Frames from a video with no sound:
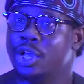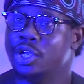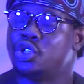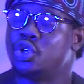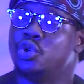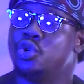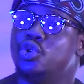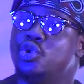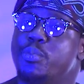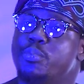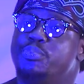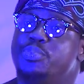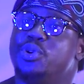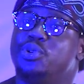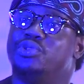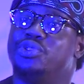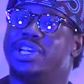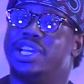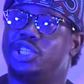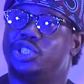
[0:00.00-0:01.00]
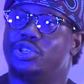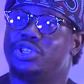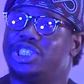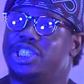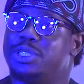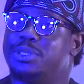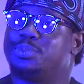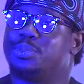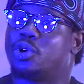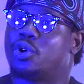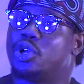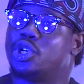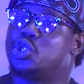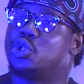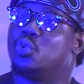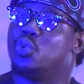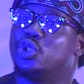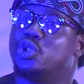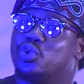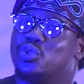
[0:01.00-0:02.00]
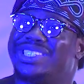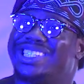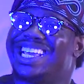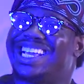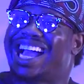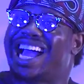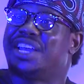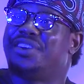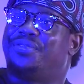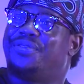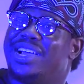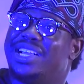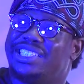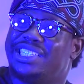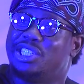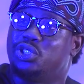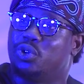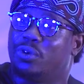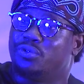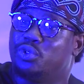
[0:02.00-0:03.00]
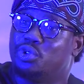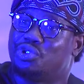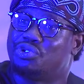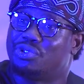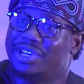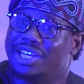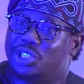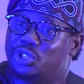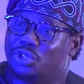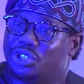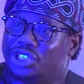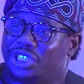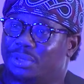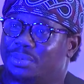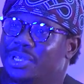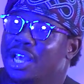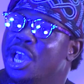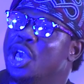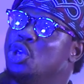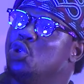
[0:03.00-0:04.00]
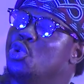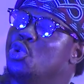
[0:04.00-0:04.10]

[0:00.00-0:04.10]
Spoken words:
So you don't build relationships because you want to take advantage of those relationships.